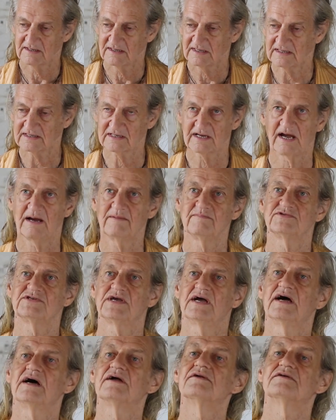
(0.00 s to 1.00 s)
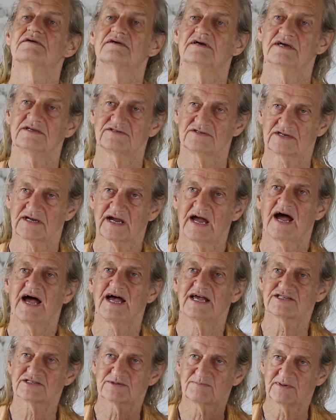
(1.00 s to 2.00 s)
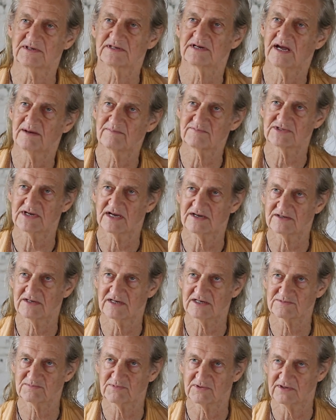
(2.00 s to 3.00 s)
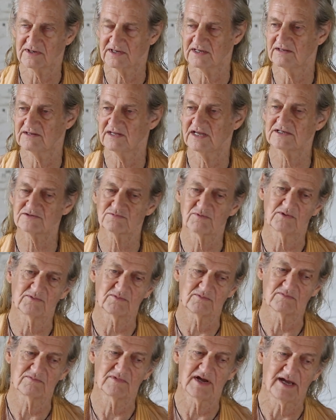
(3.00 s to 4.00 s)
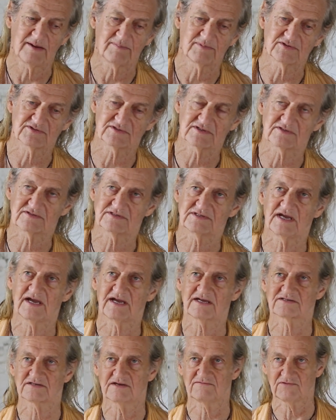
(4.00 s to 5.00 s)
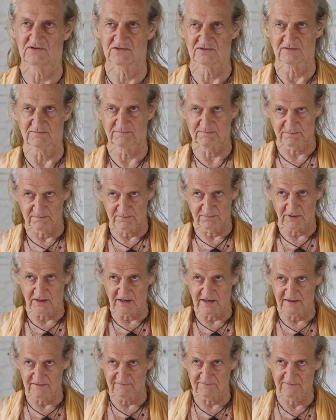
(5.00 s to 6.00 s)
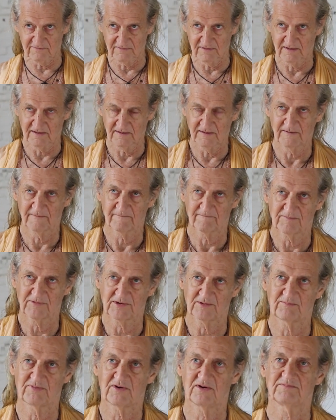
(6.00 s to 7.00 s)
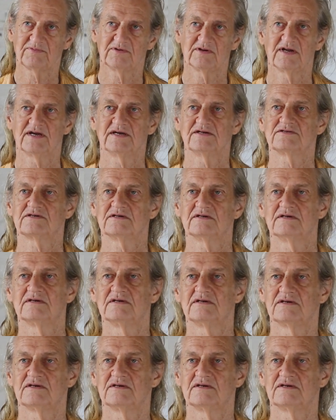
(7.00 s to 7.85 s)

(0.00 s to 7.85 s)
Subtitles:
It comes out as a gasp. It comes out desperately. And that's what happens to sex if you deprive the population.